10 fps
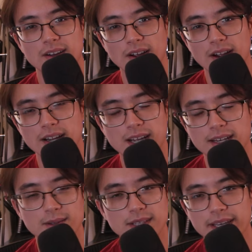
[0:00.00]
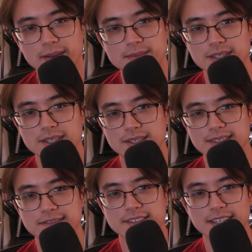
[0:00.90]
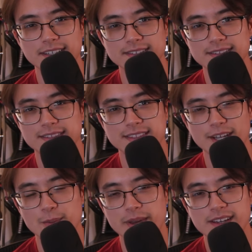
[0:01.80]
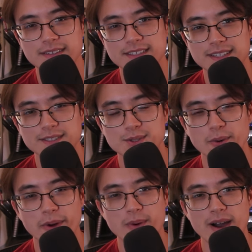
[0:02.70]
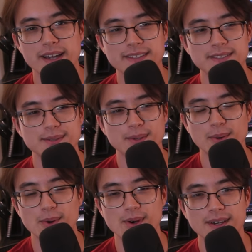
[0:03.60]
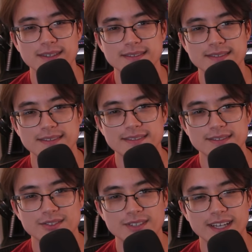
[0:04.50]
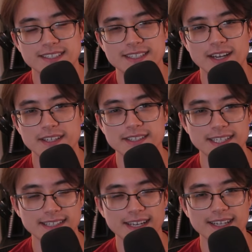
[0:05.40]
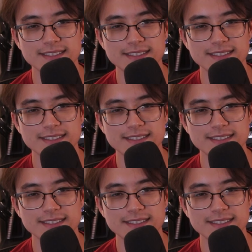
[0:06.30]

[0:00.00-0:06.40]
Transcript: I don't like them. They don't make sense story-wise or aesthetically.